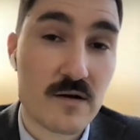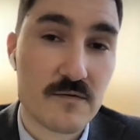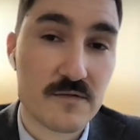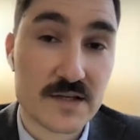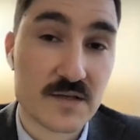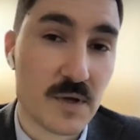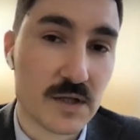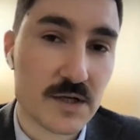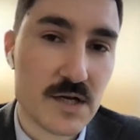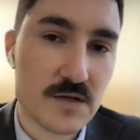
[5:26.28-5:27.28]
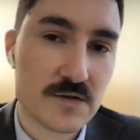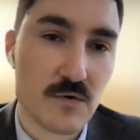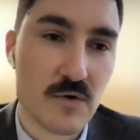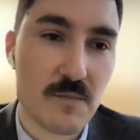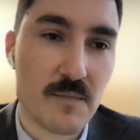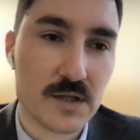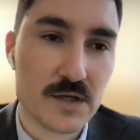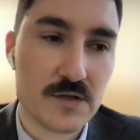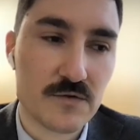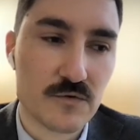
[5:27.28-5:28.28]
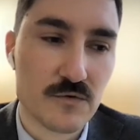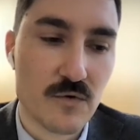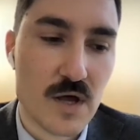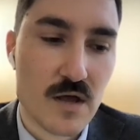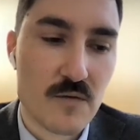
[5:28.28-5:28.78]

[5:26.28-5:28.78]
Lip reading: flexibility, so ability to